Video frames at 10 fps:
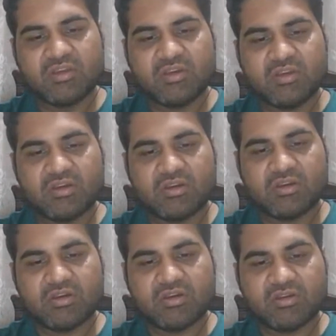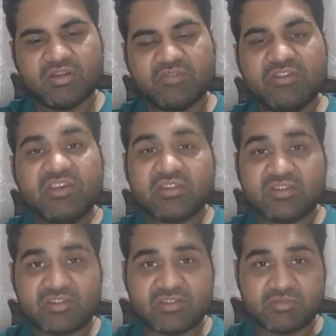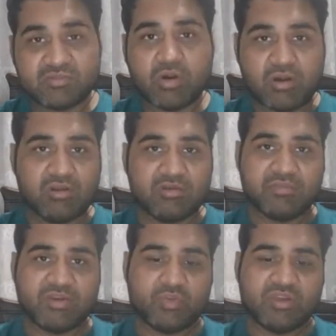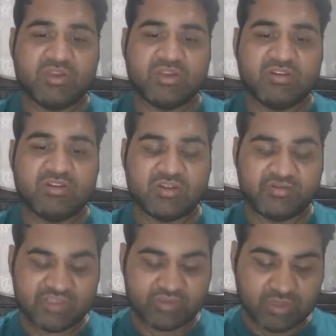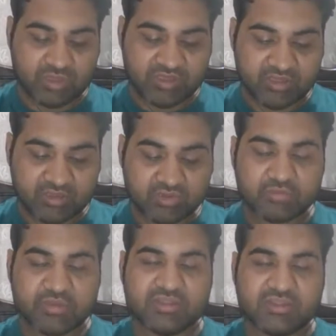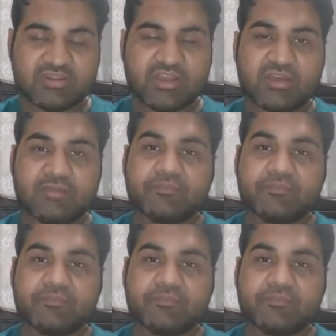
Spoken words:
uh, the weakest bond between an individual and a group is the